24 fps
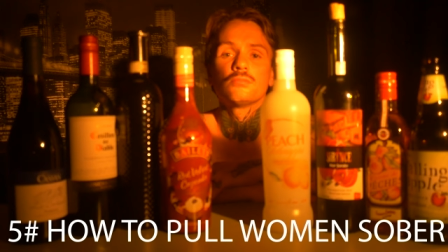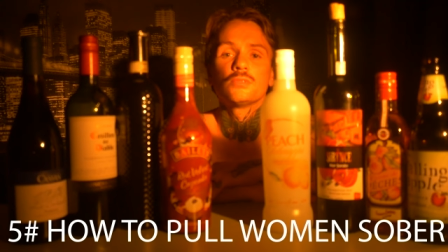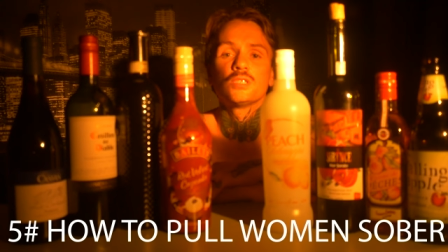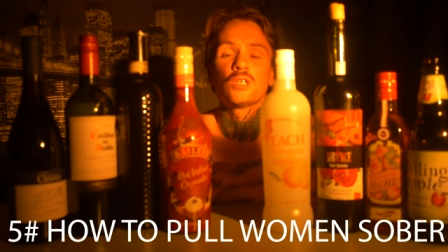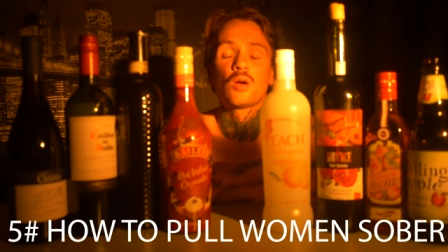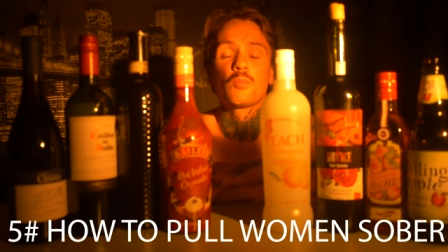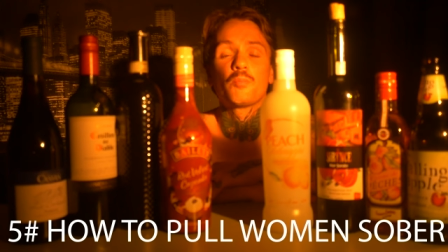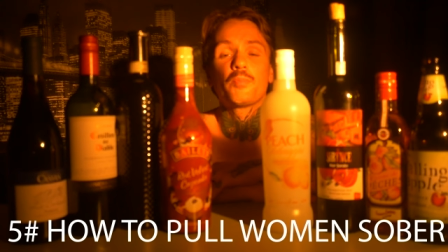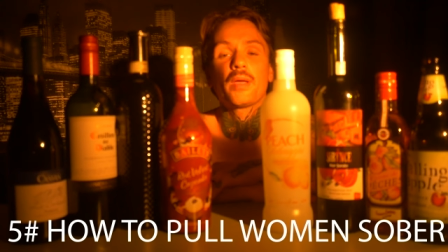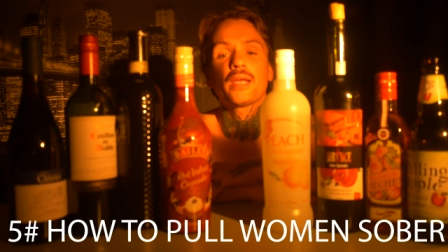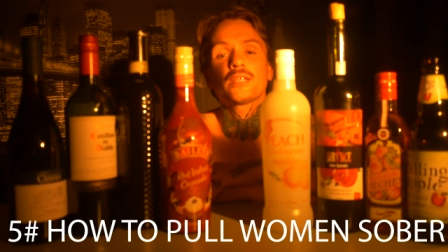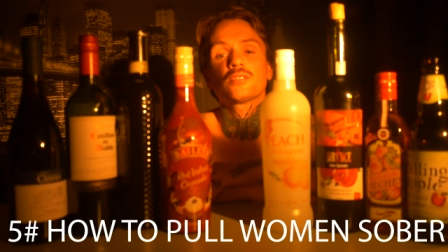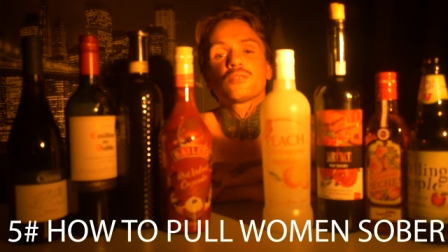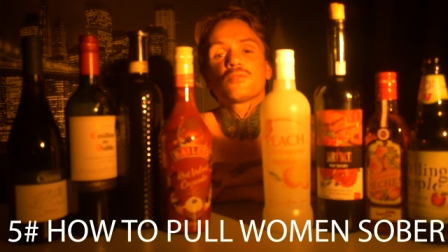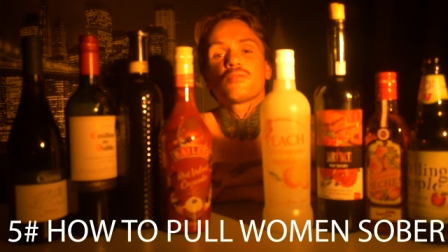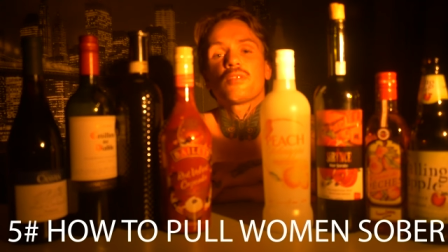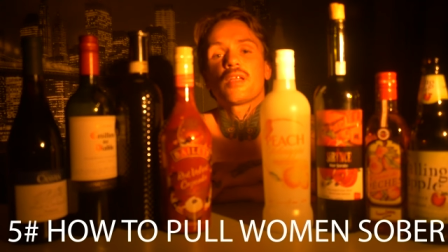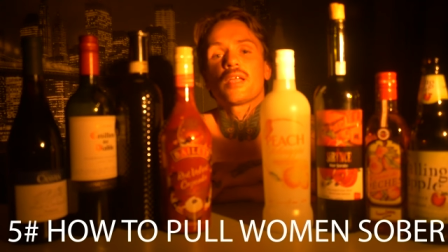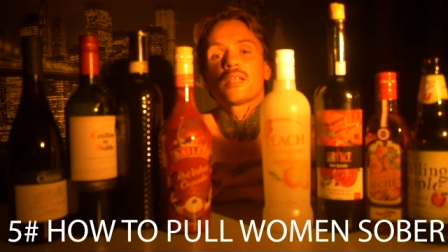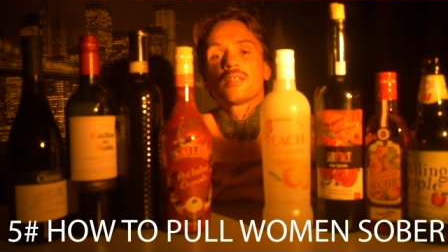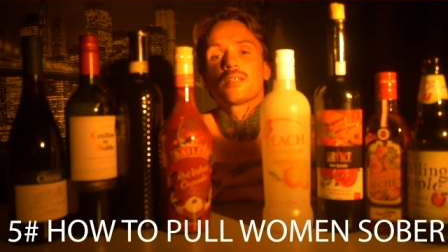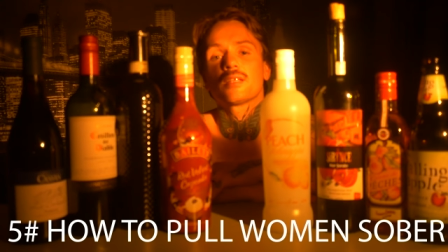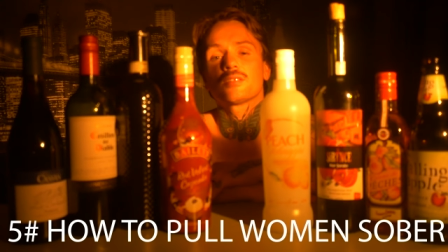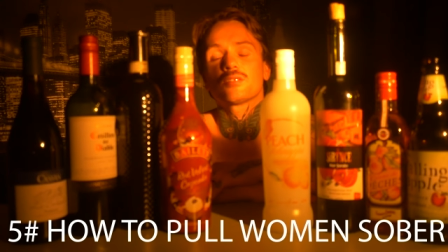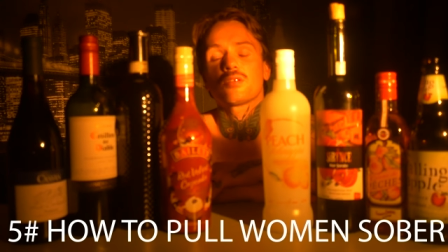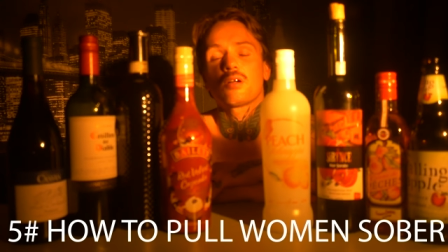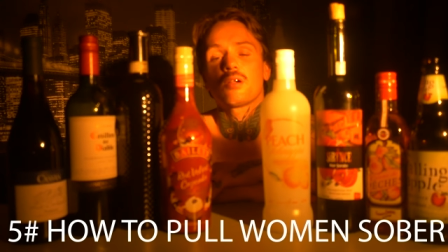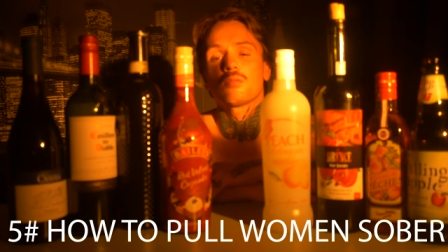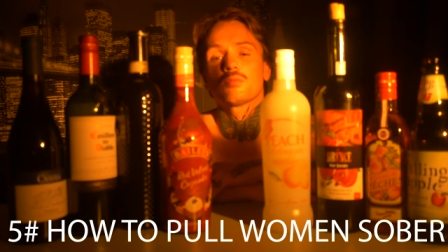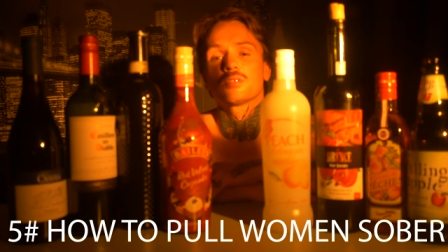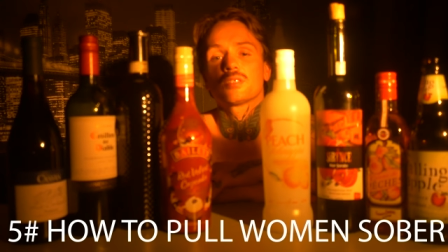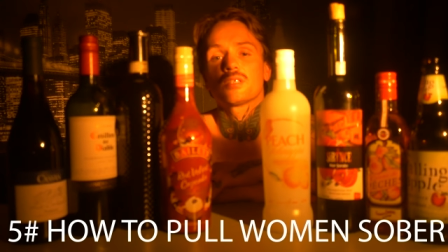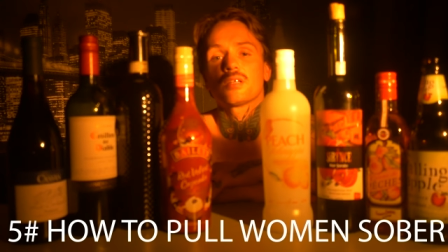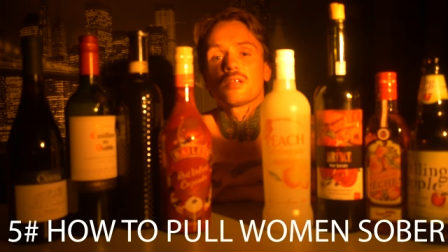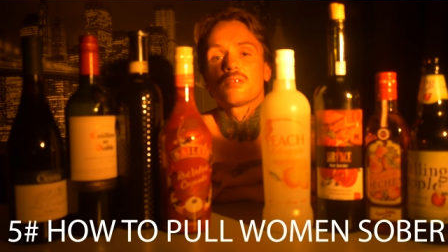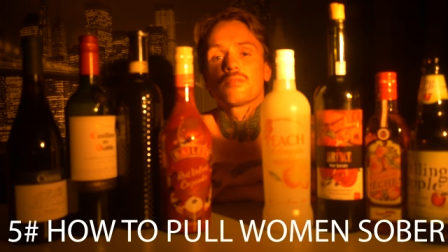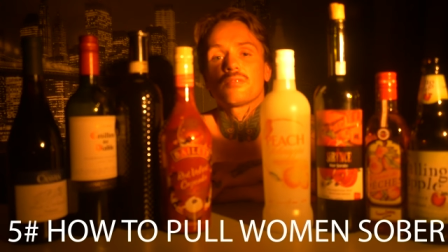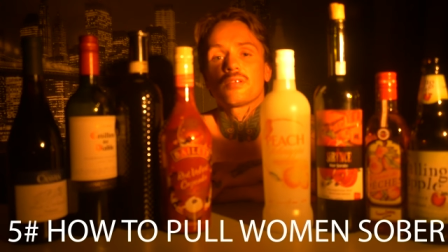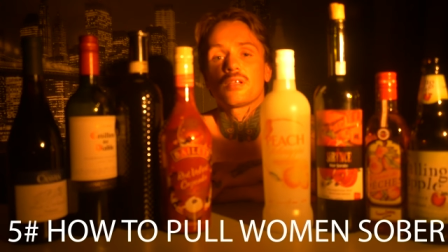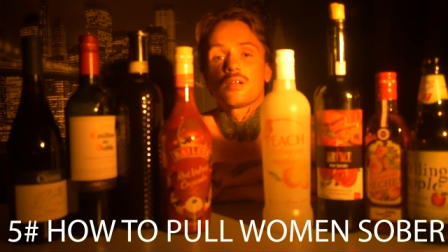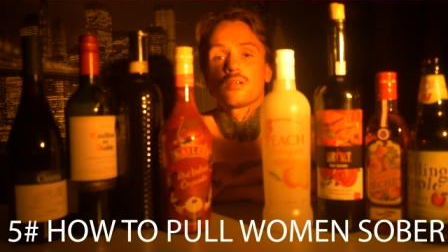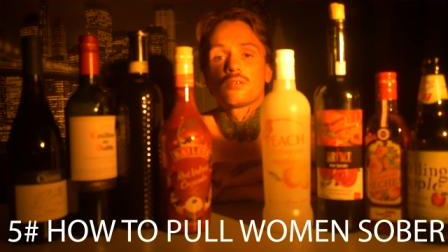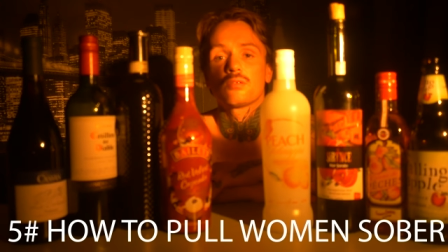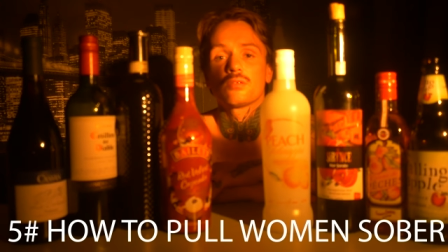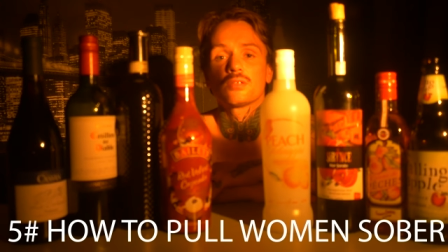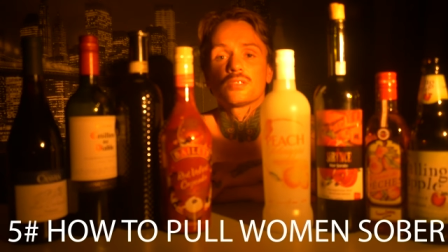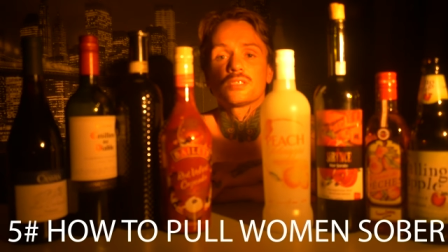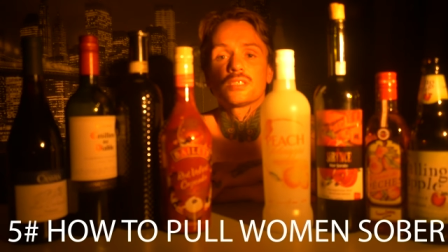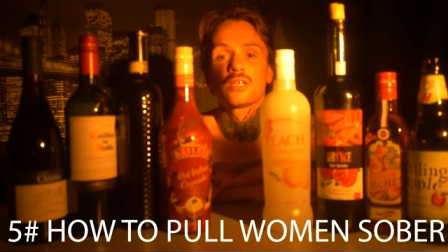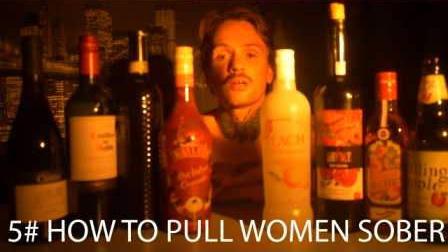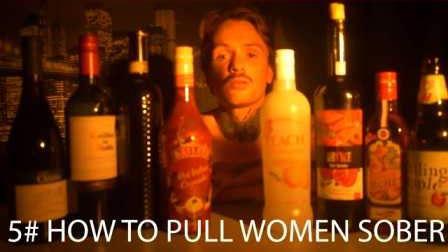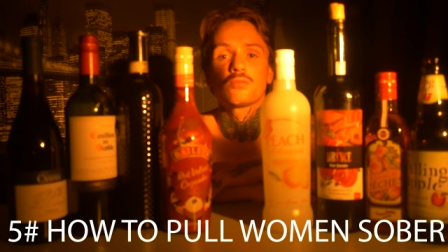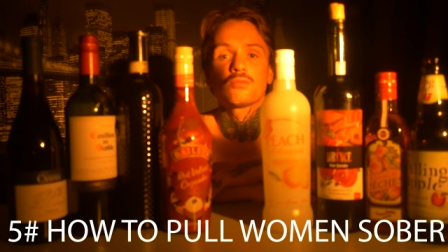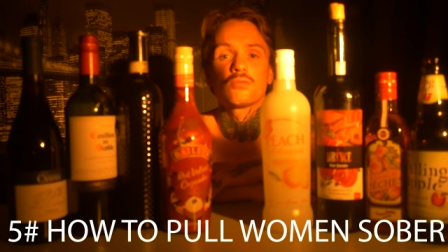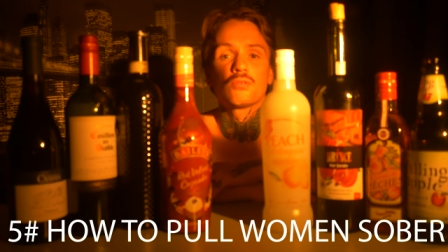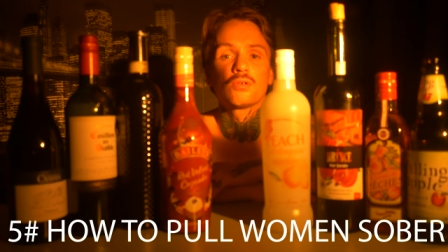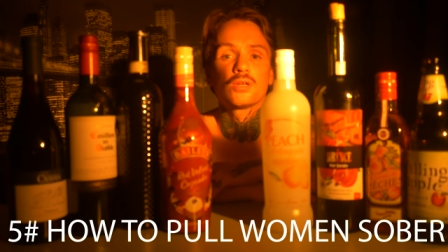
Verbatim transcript: your best friend that's always there for you on nights out,